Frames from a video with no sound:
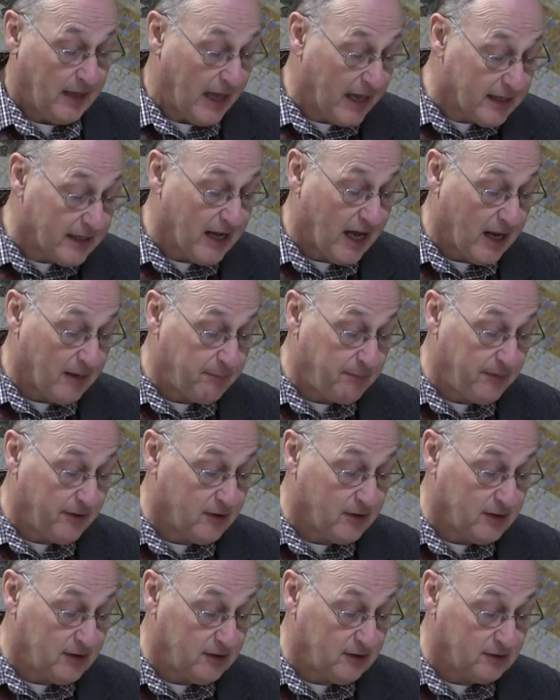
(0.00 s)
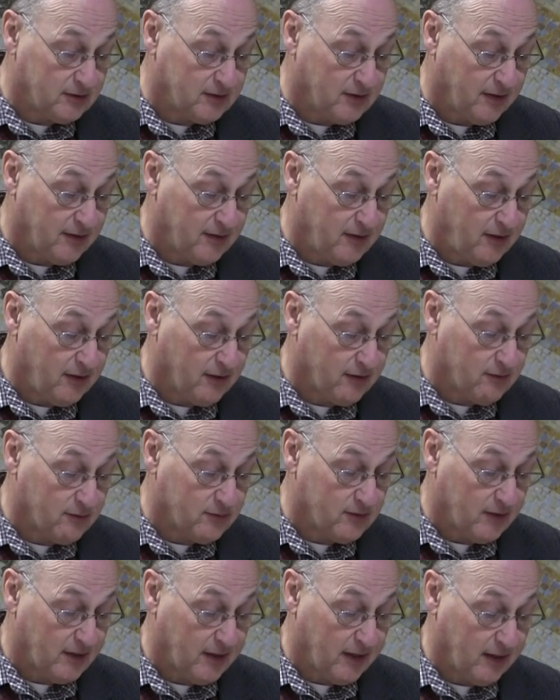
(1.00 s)
and not bear guilt on the
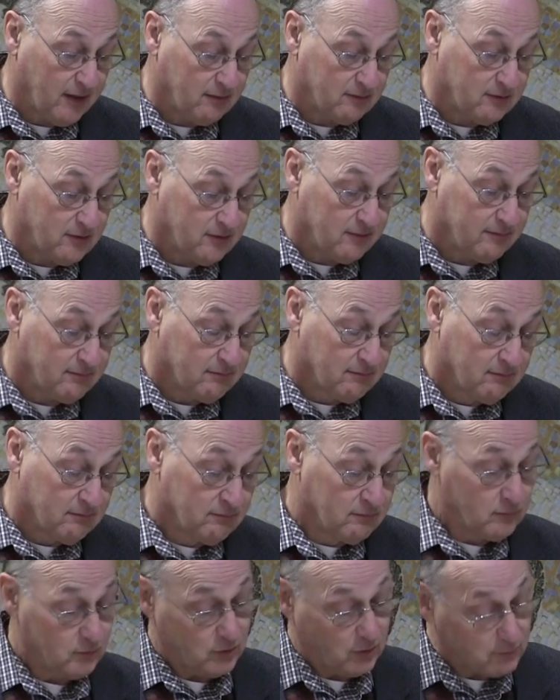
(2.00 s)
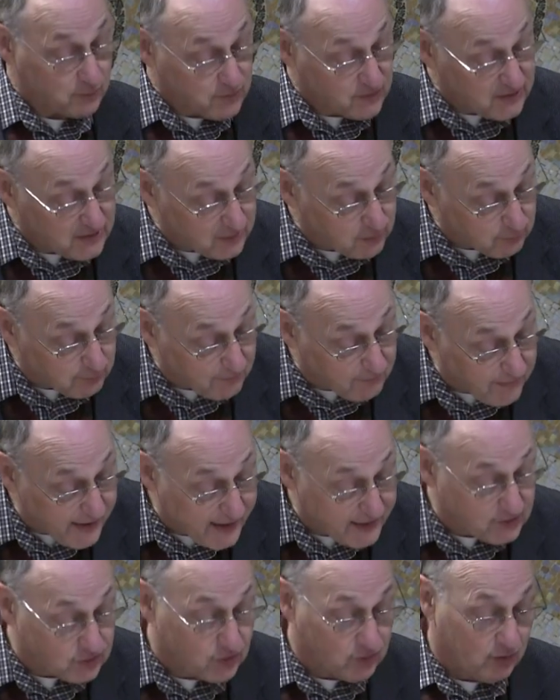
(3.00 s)
other's account. Don't seek
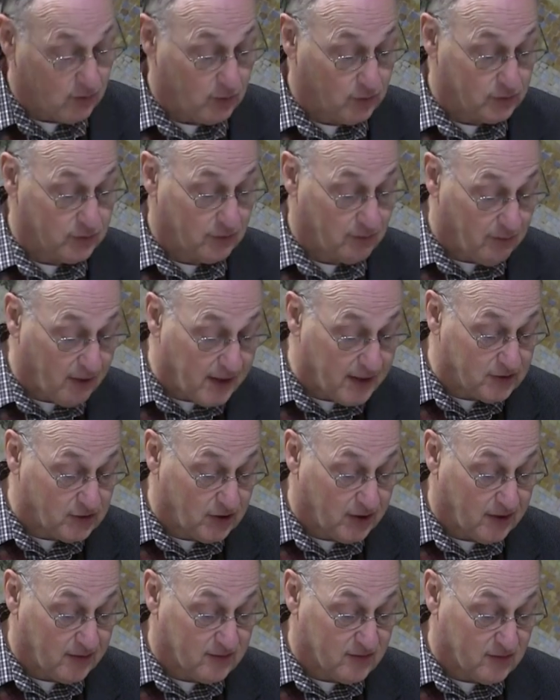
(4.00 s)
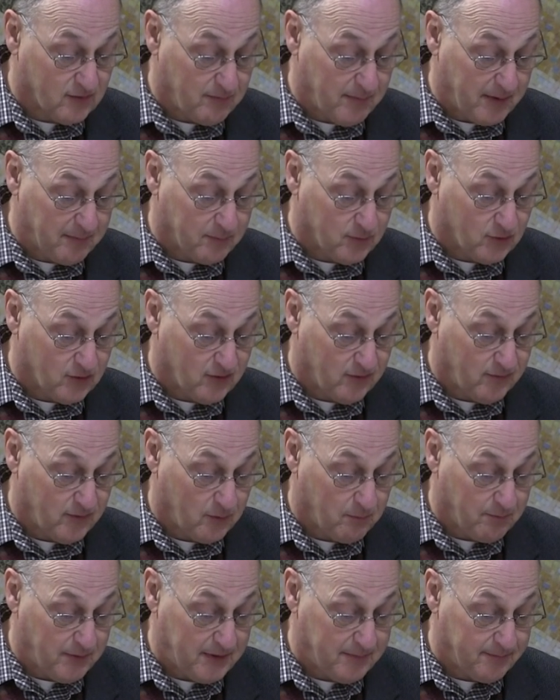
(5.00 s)
revenge or hold a grudge against the members of
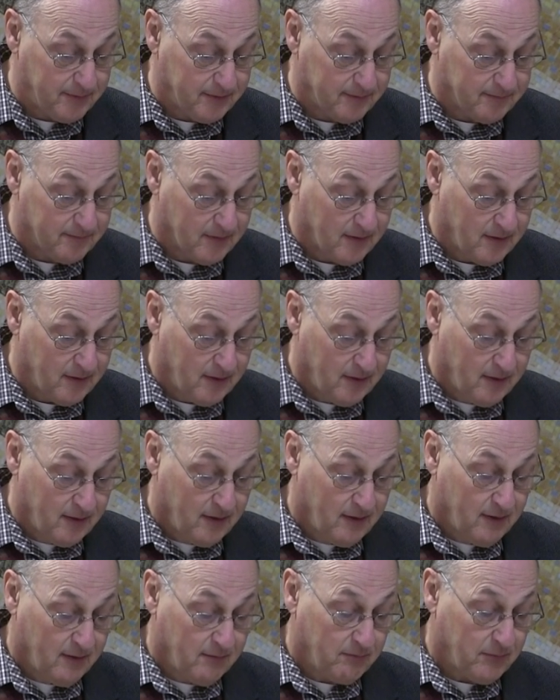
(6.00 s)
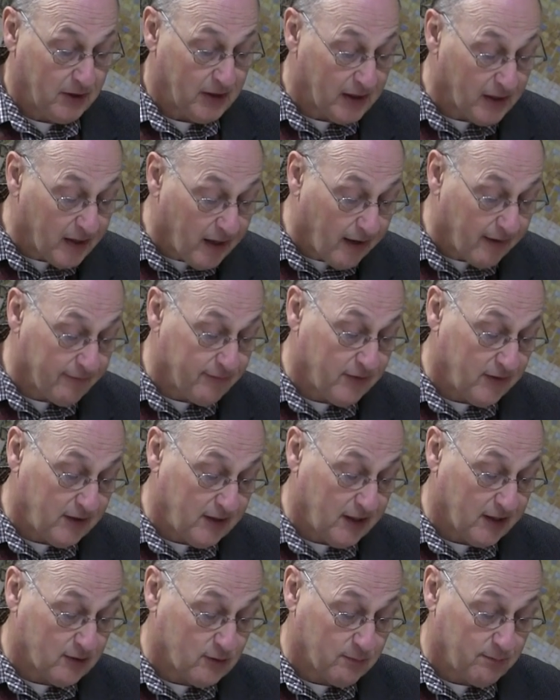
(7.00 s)
your people, but love the
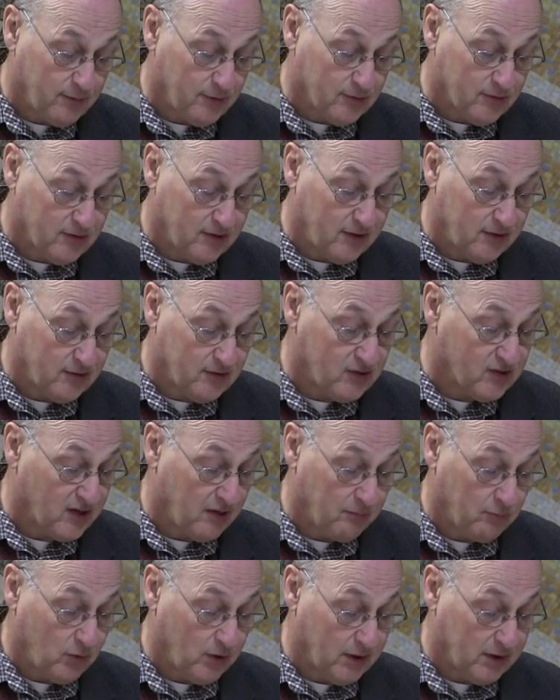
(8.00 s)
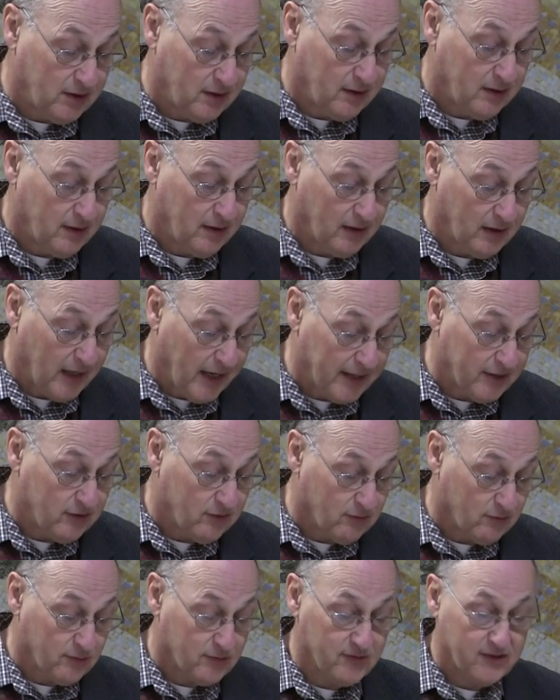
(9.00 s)
next person as someone like
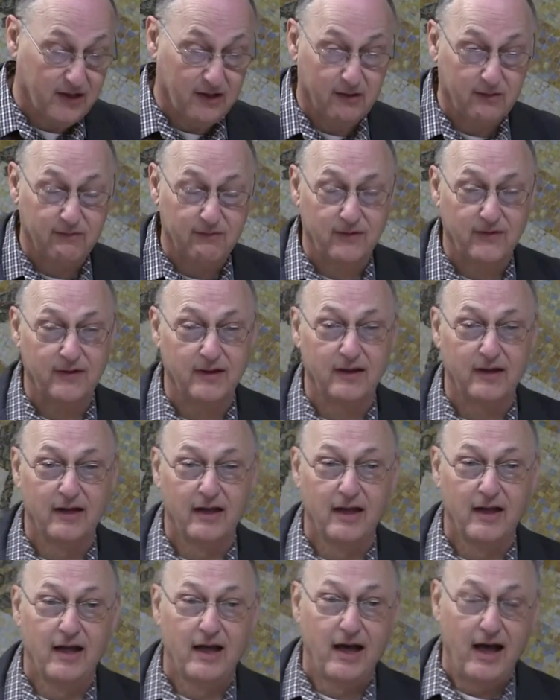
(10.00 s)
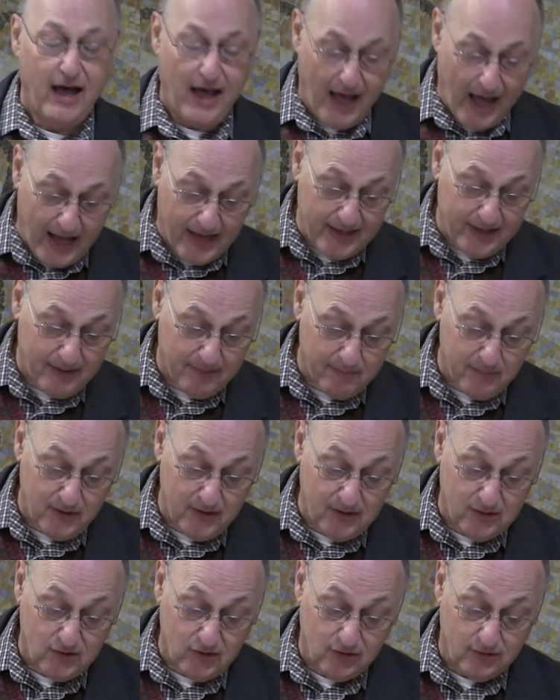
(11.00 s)
yourself. I am
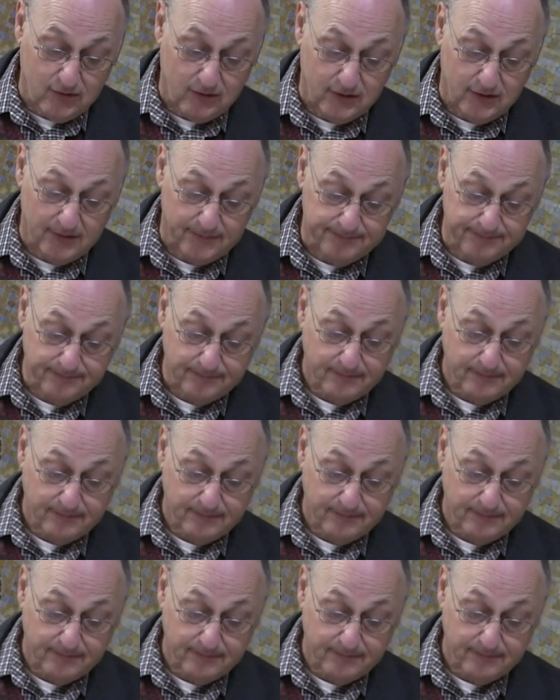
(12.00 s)
the eternal.